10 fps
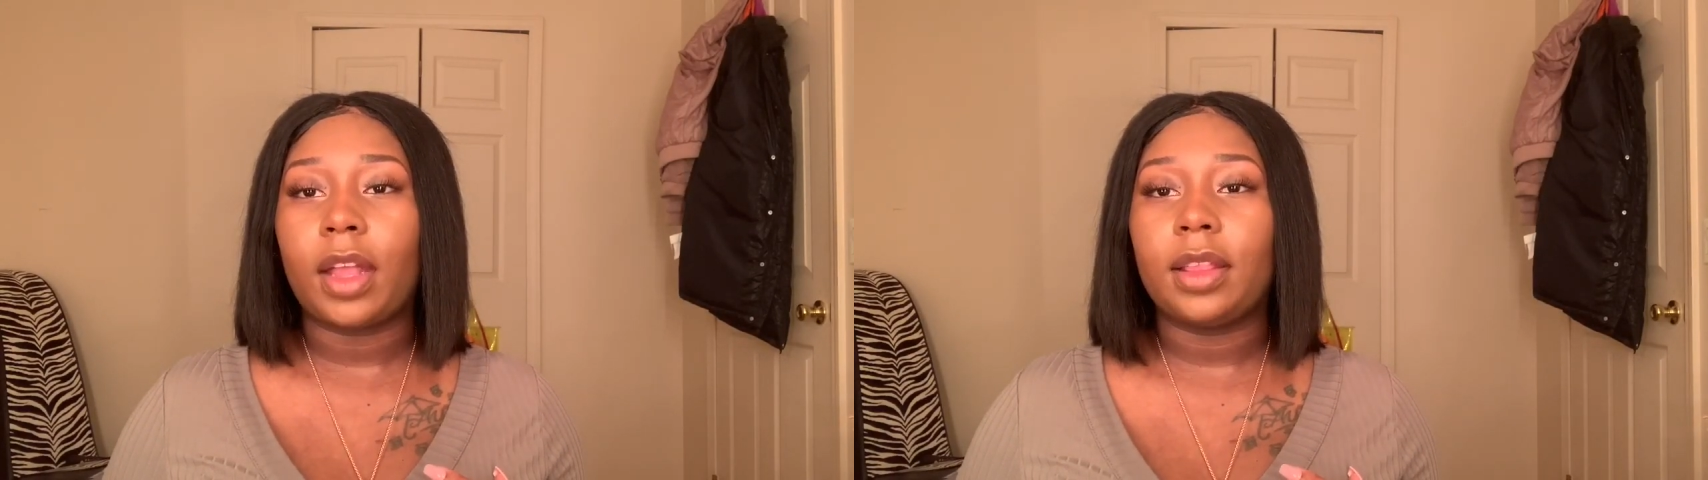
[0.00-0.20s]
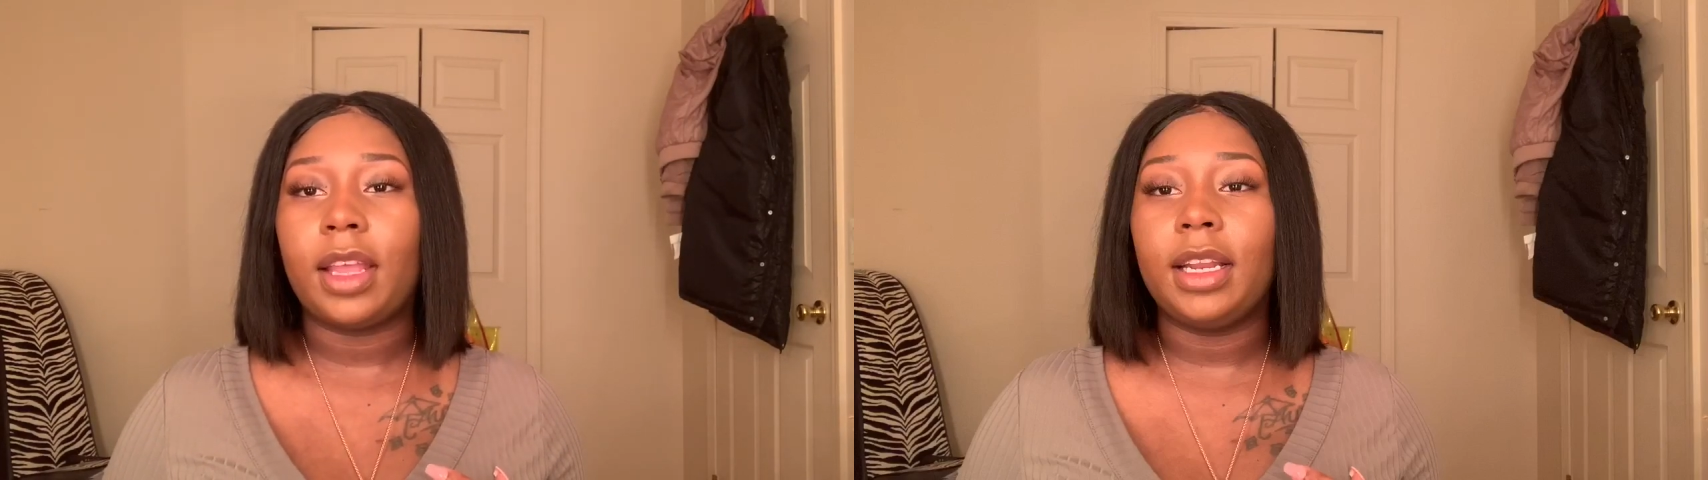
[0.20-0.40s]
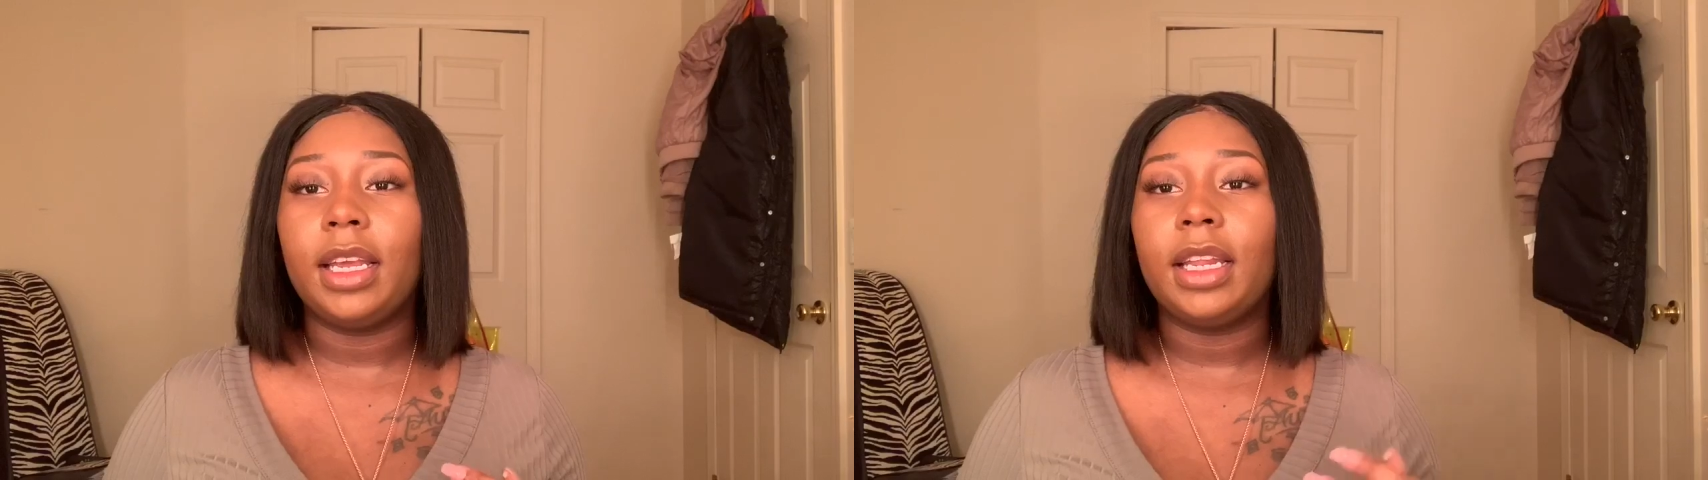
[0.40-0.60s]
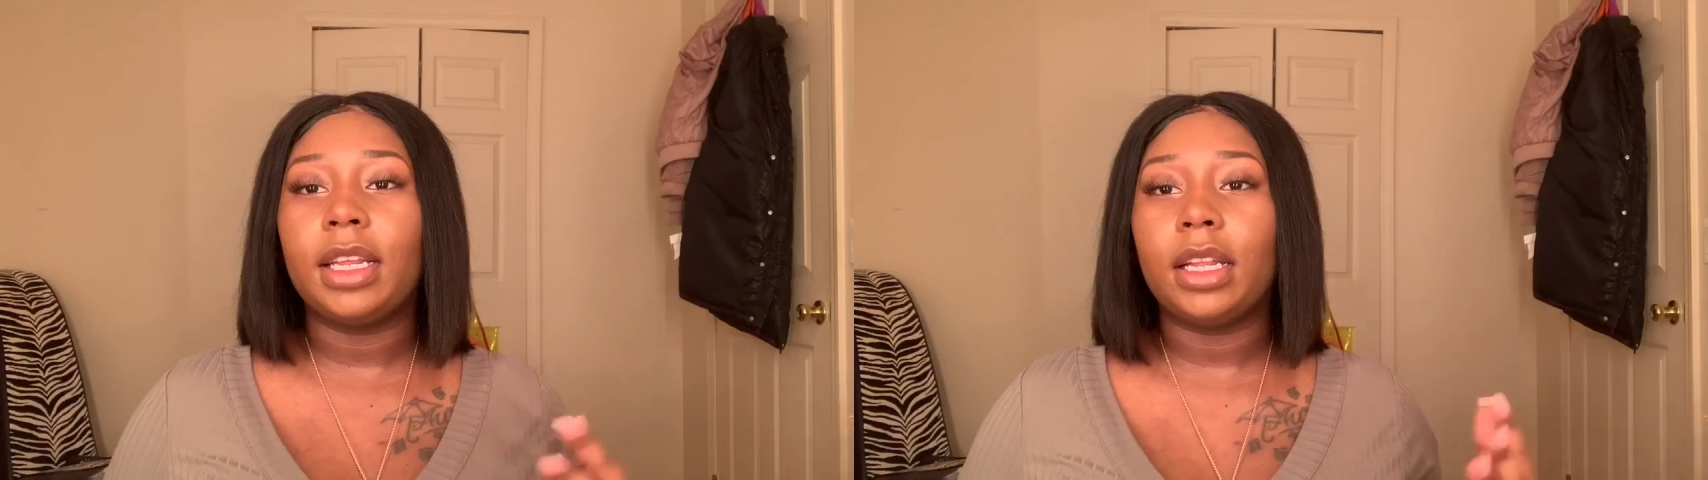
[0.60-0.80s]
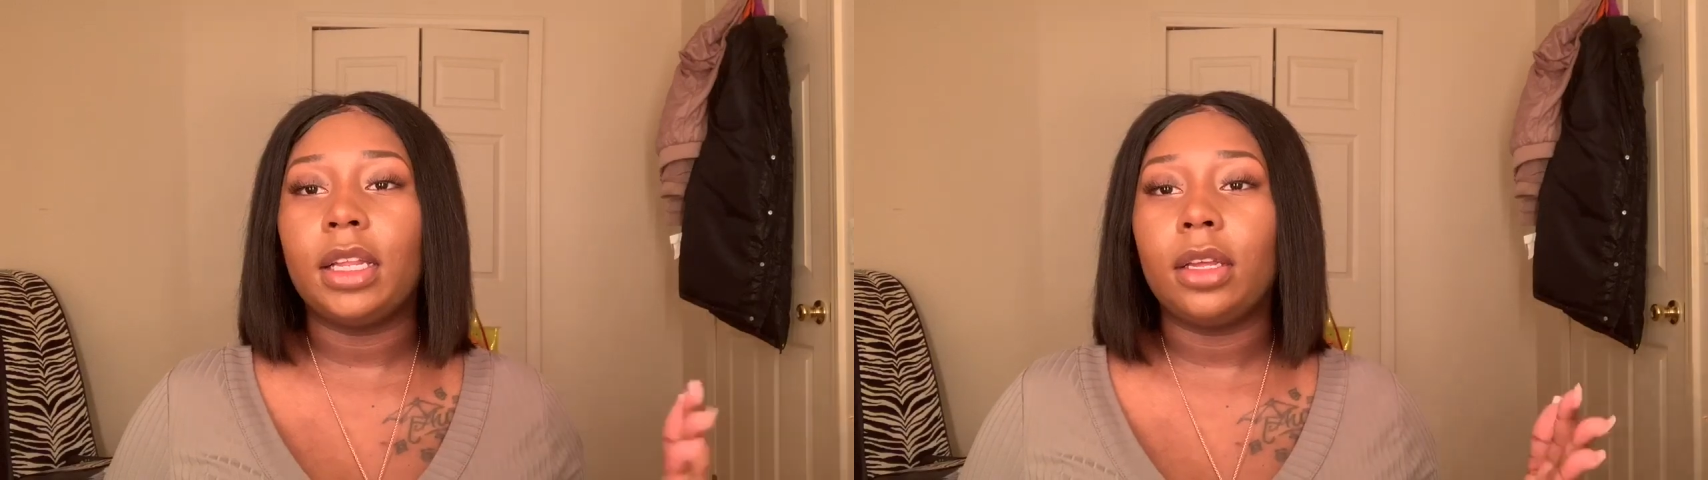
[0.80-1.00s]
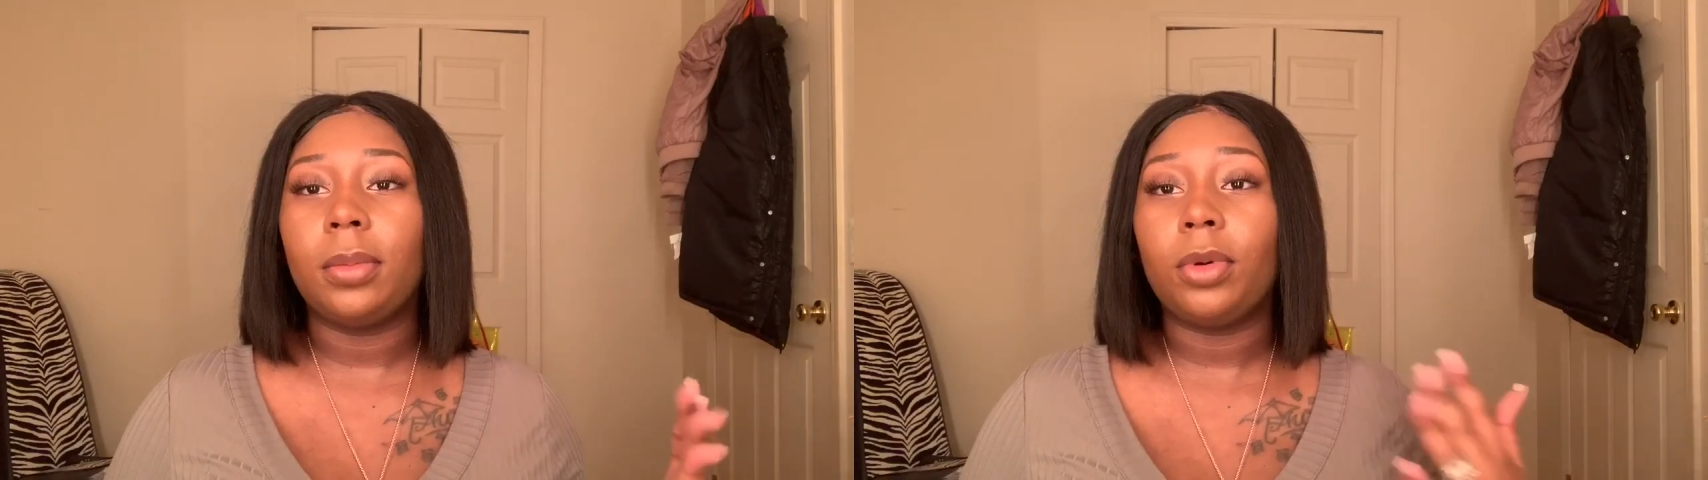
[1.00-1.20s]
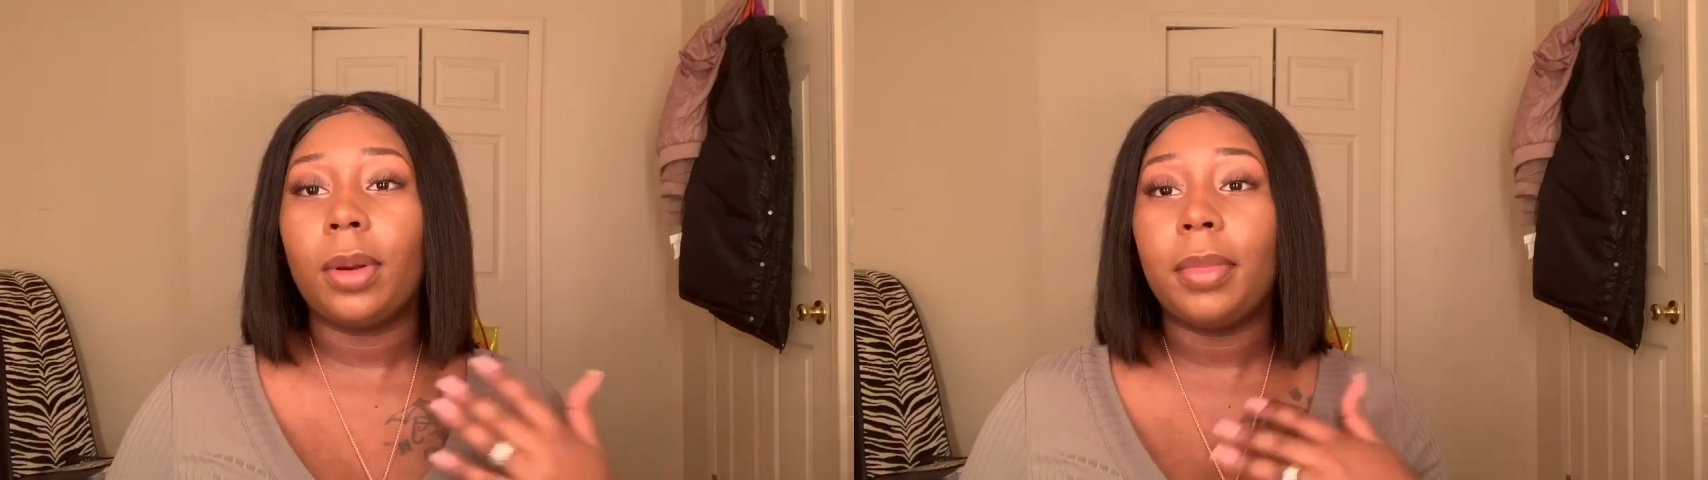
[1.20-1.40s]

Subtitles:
they needed a little more